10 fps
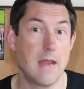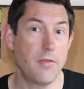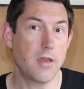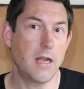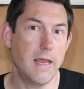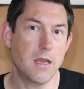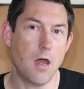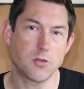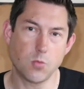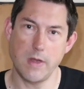Now, the
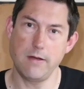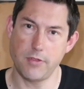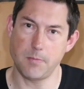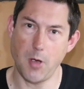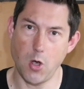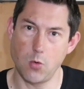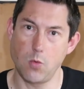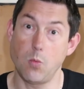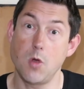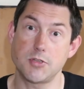clear-cut winner of the
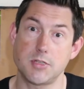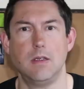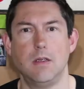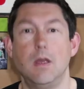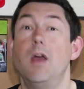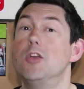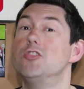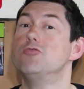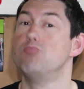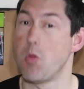poll was
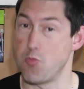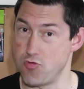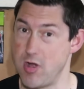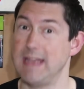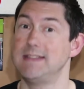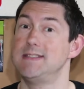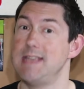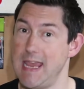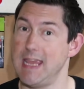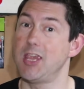Tyranids, with
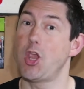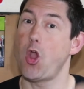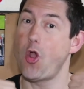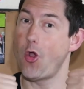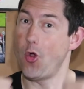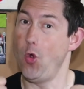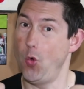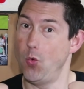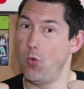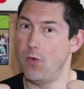50% of the
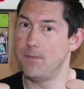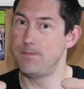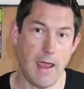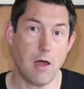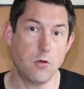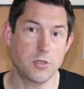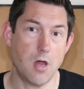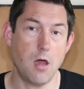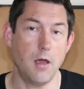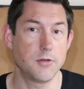votes,
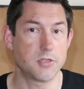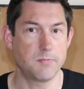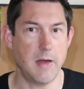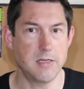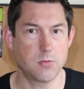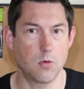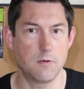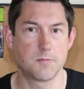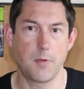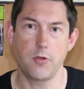Eldar and Space
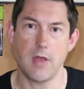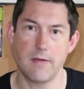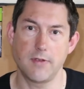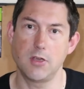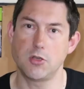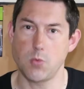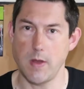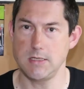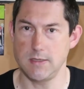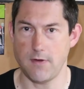Wolves both having
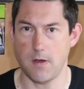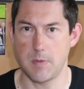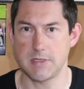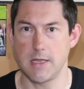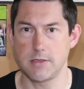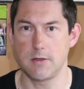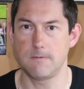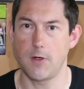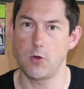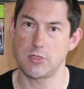25% of the
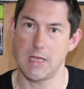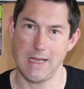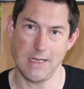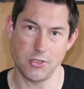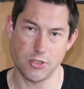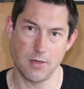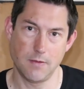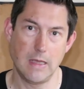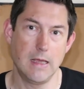votes each.